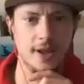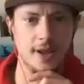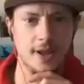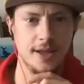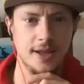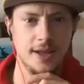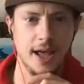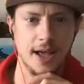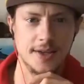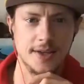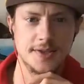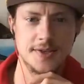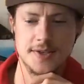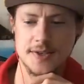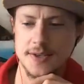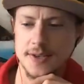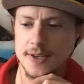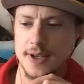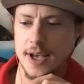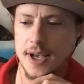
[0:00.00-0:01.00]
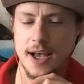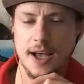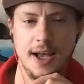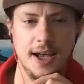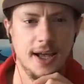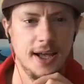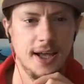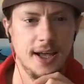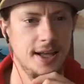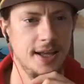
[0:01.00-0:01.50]
Yes,
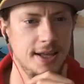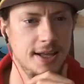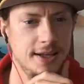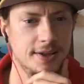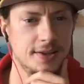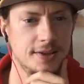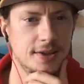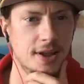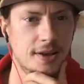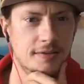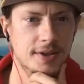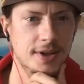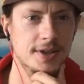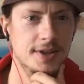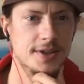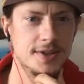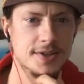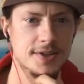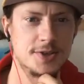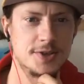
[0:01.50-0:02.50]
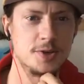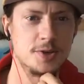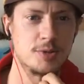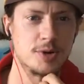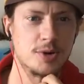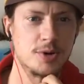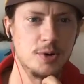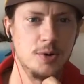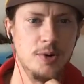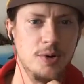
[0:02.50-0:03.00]
I love it.
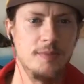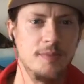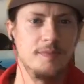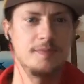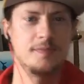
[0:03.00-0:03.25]
Super cool.